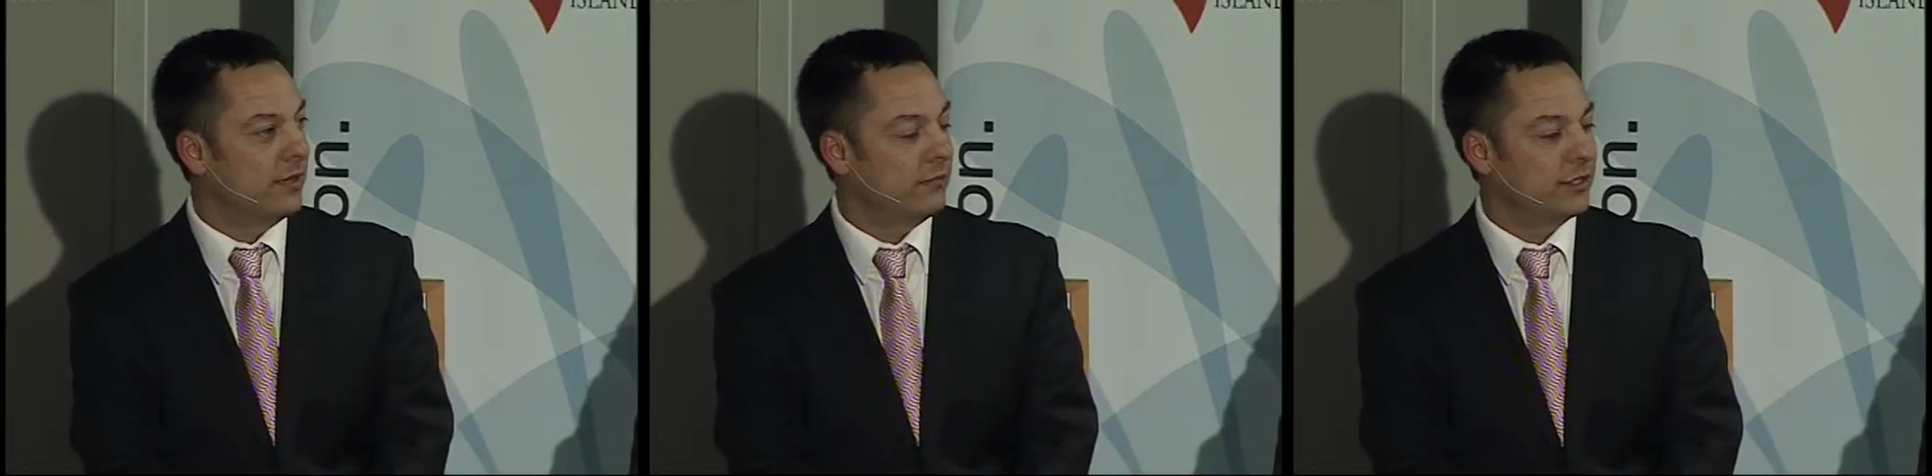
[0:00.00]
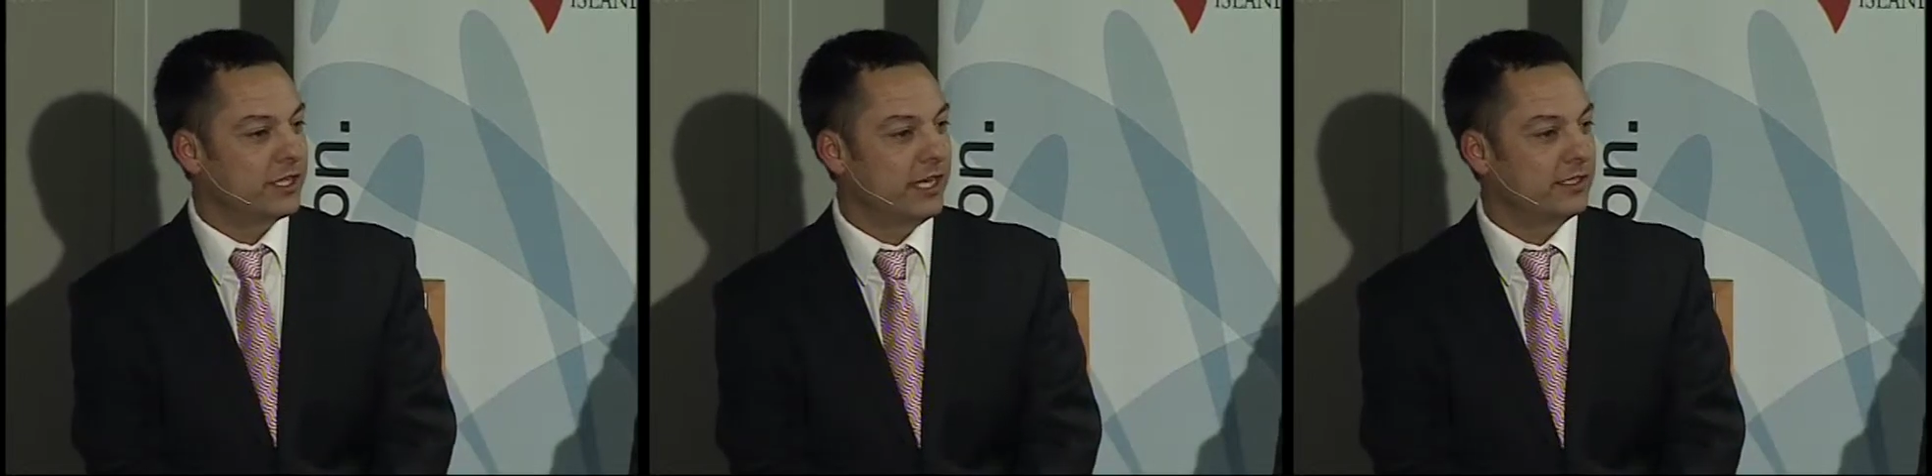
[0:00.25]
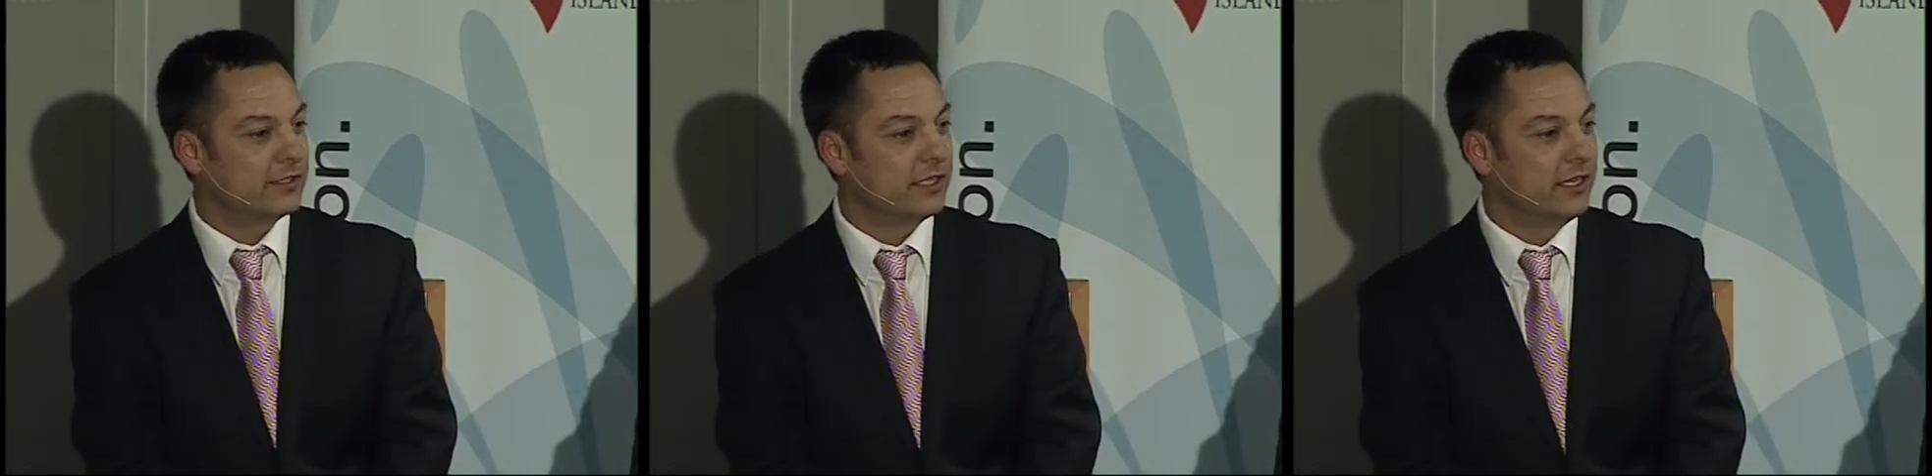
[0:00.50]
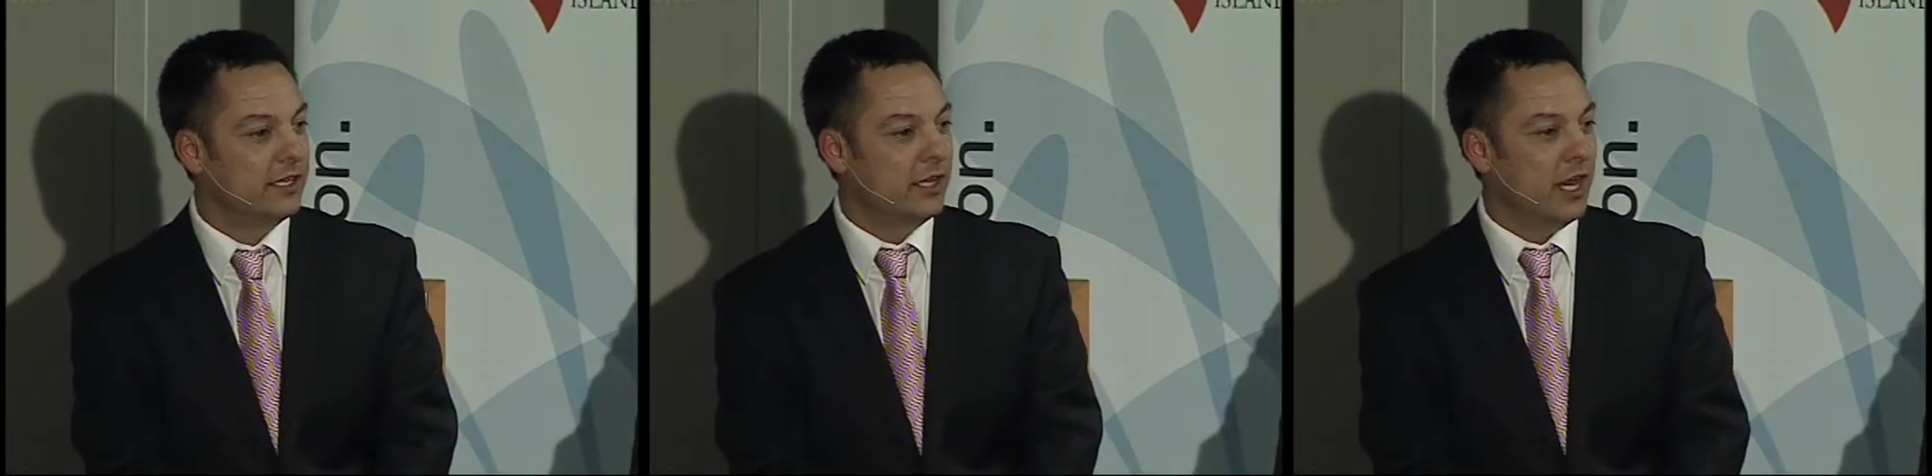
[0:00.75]
which has
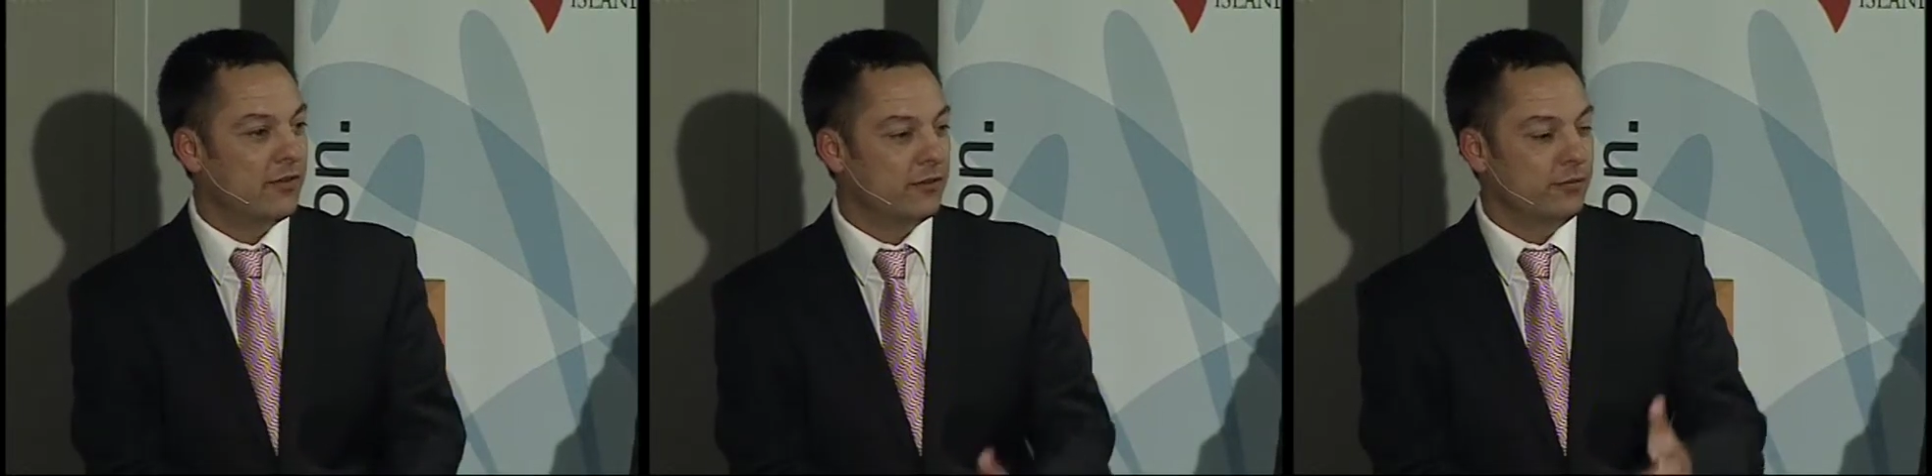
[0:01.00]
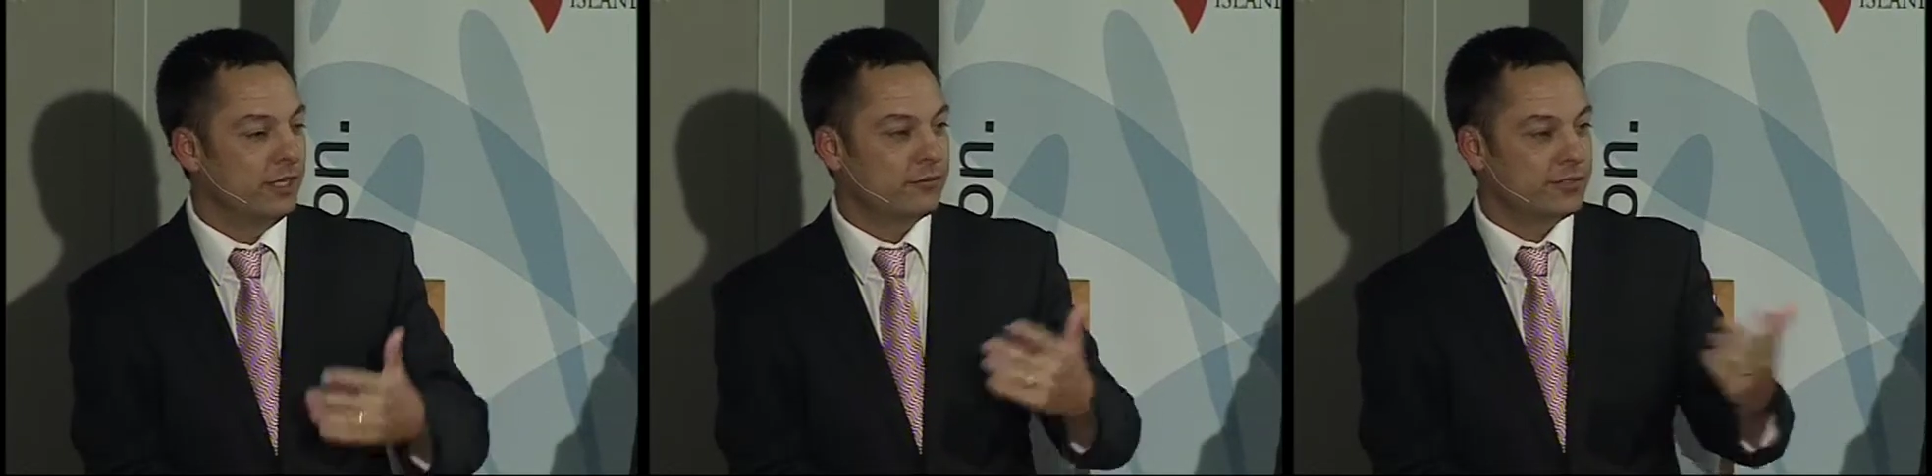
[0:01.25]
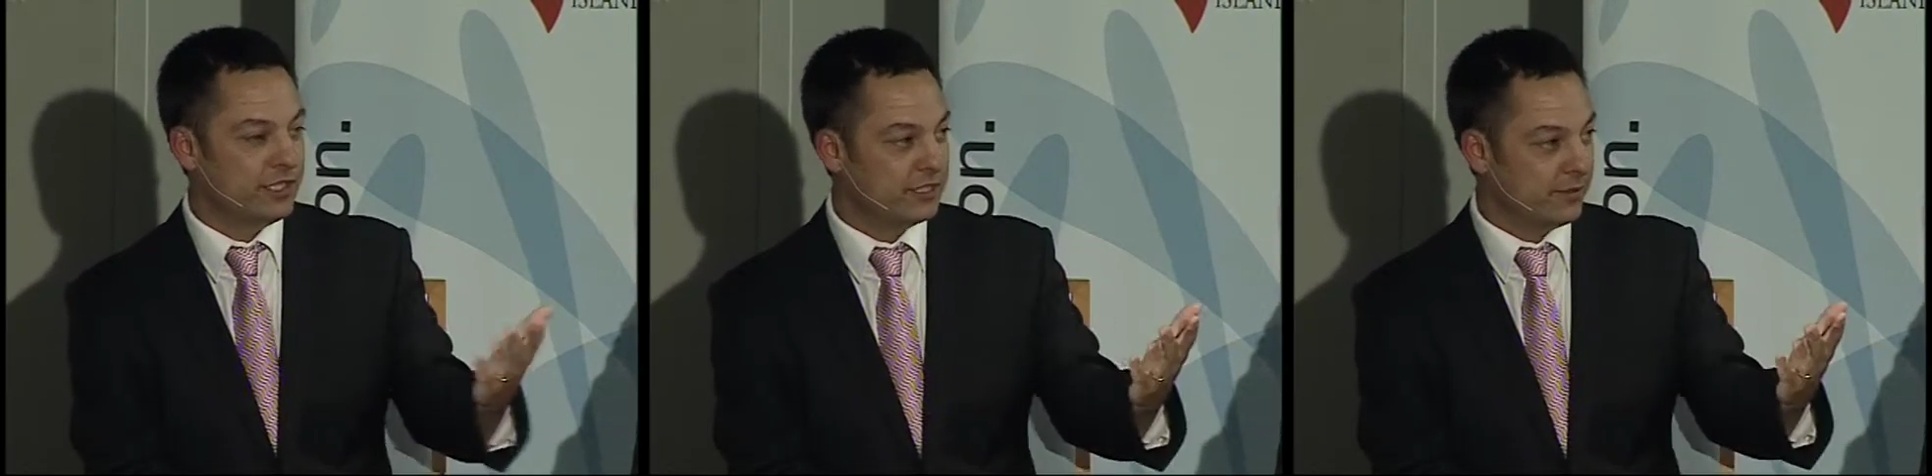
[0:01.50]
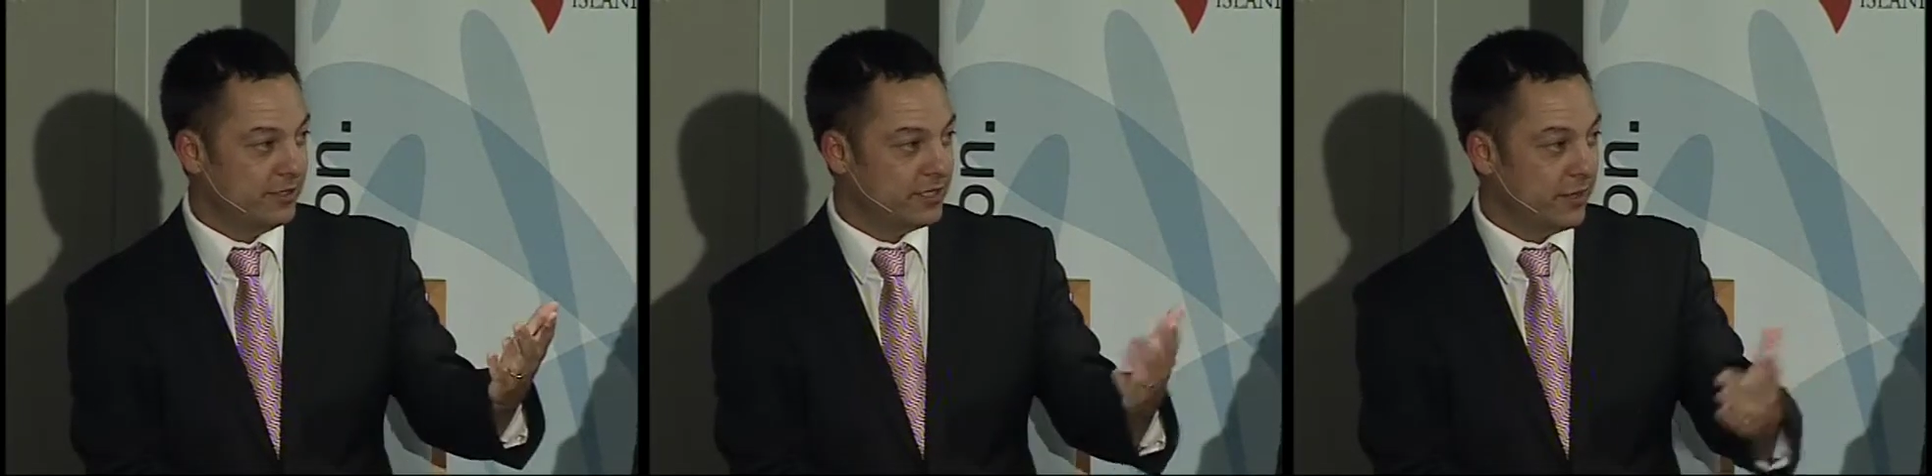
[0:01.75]
over 1 million
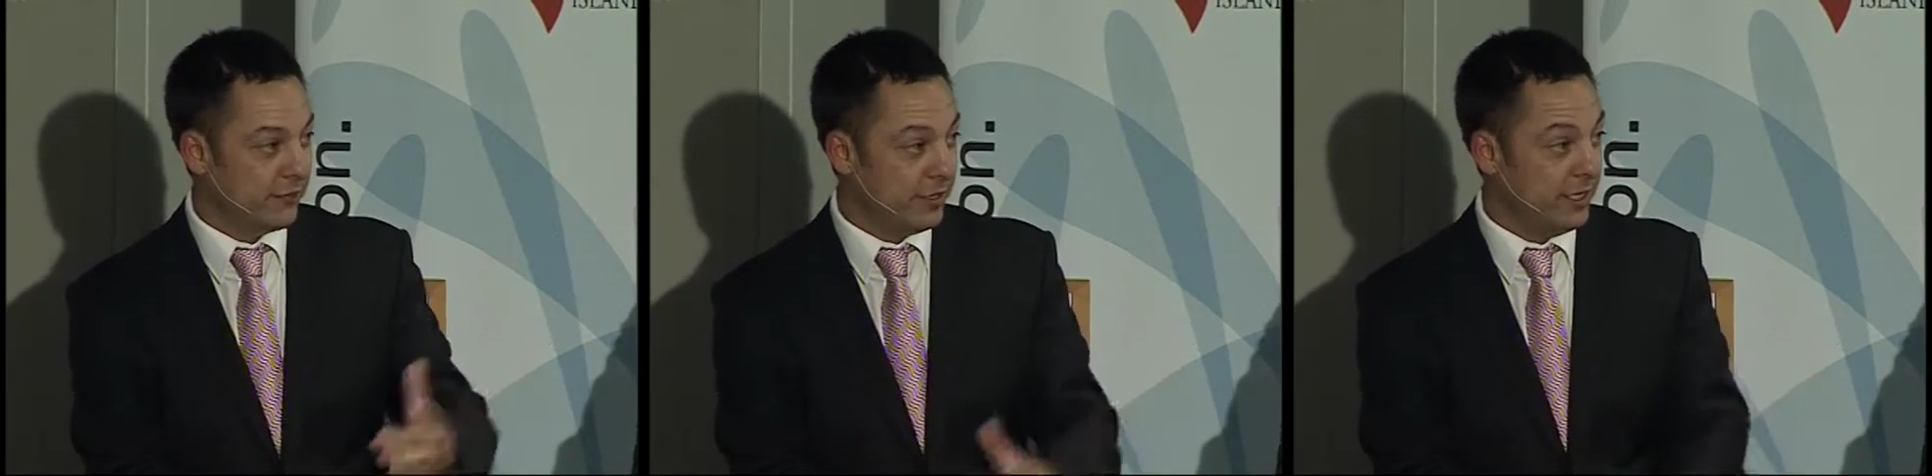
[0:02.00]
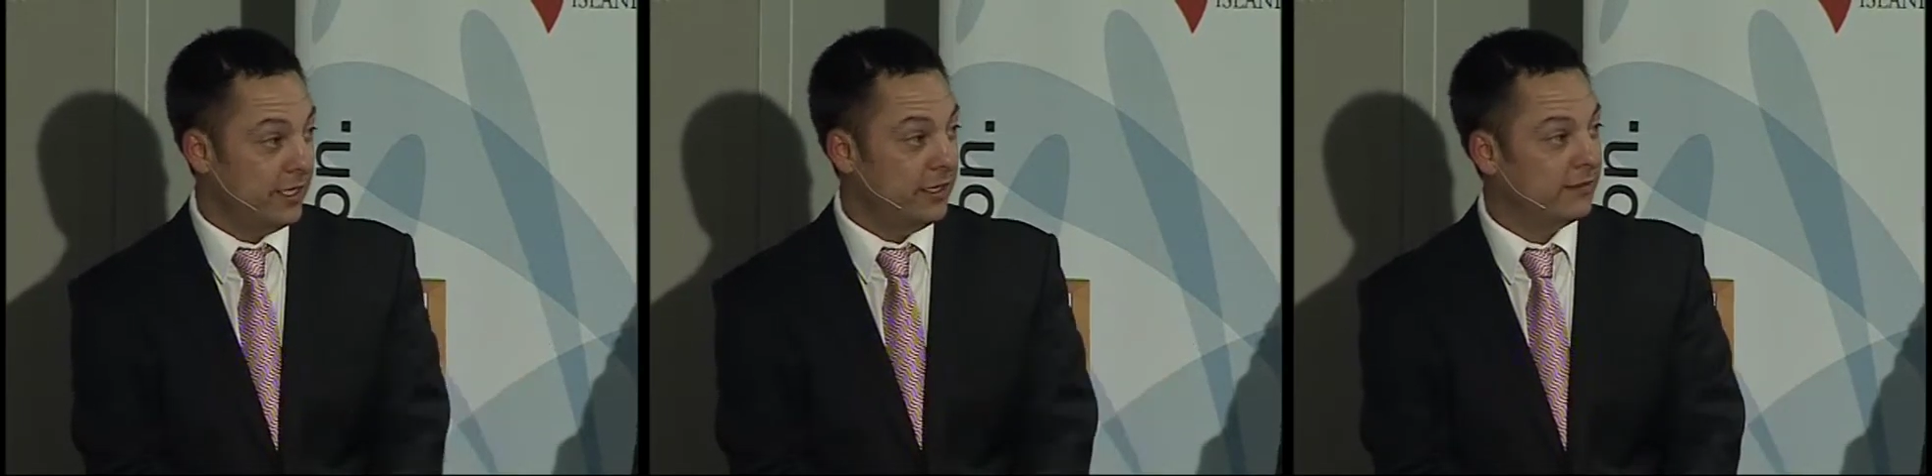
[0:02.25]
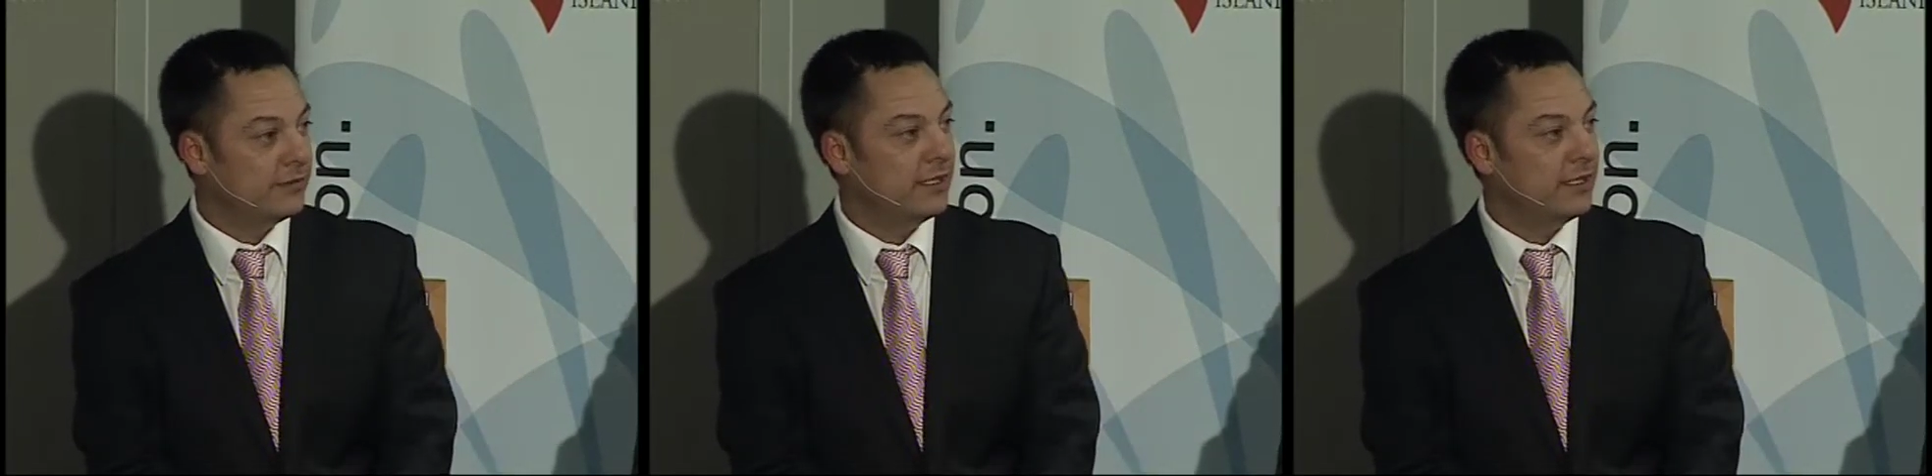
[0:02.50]
participants every year,